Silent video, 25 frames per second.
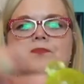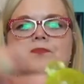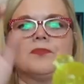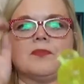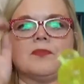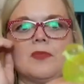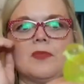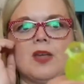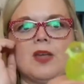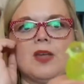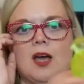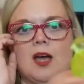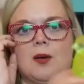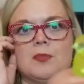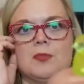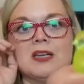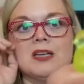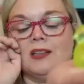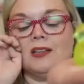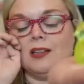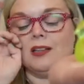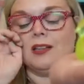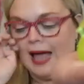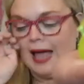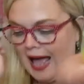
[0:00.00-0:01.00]
Um,
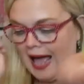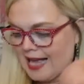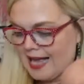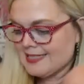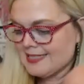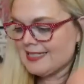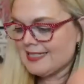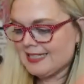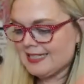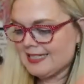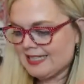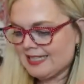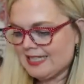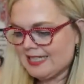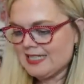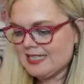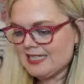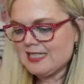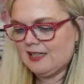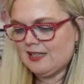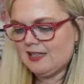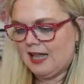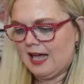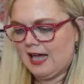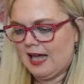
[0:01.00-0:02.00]
glass. It is
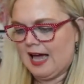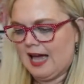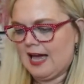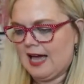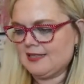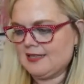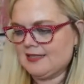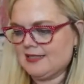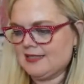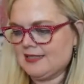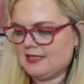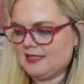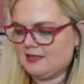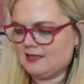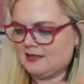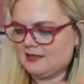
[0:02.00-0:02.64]
glass.